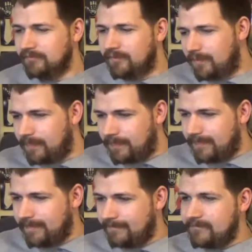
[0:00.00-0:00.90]

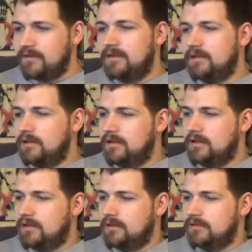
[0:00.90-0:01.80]

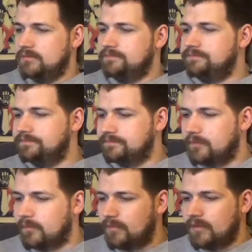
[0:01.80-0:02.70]

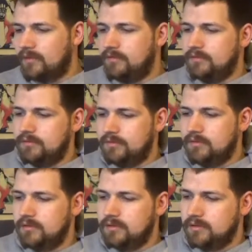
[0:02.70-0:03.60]

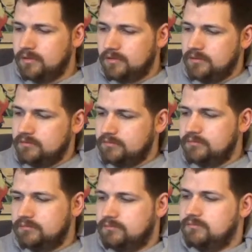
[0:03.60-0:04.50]

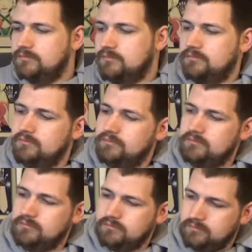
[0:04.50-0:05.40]

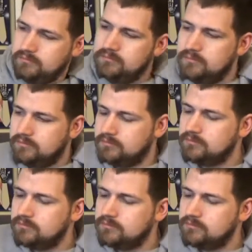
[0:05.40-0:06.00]
(not speaking)